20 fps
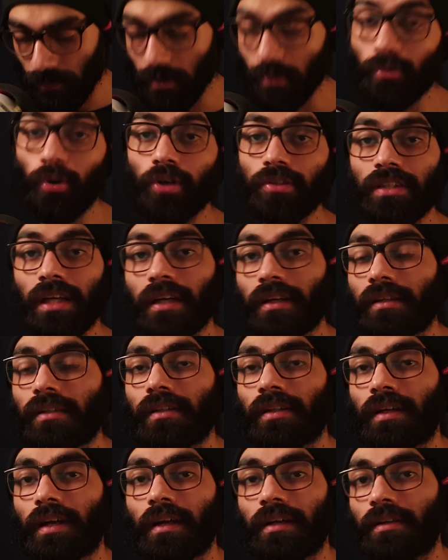the walk cycle
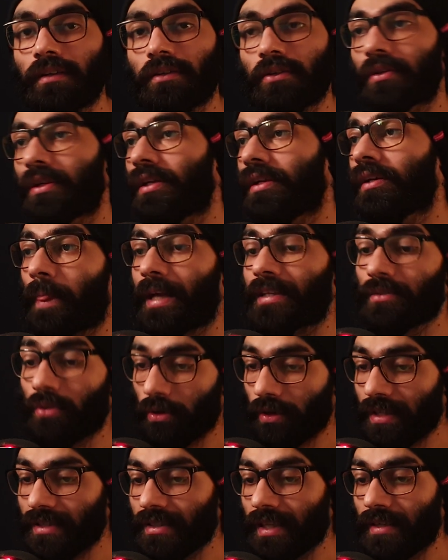that I did today. As
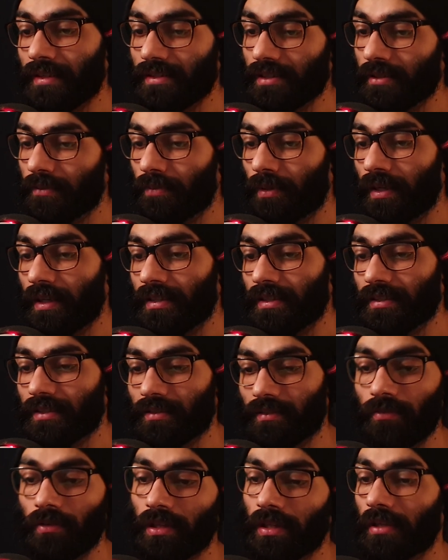long as that is in place,
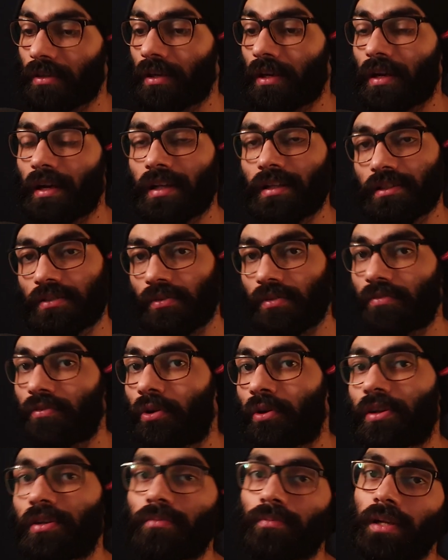everything else will
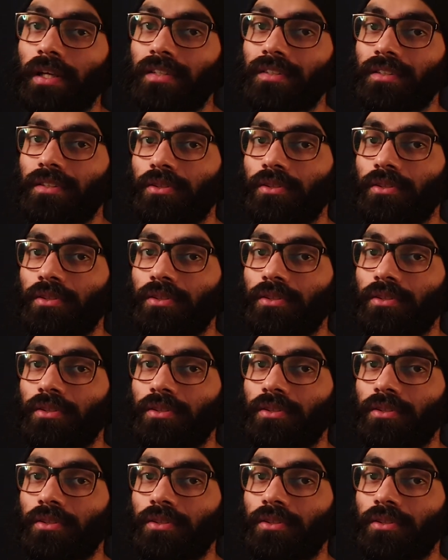fall in place.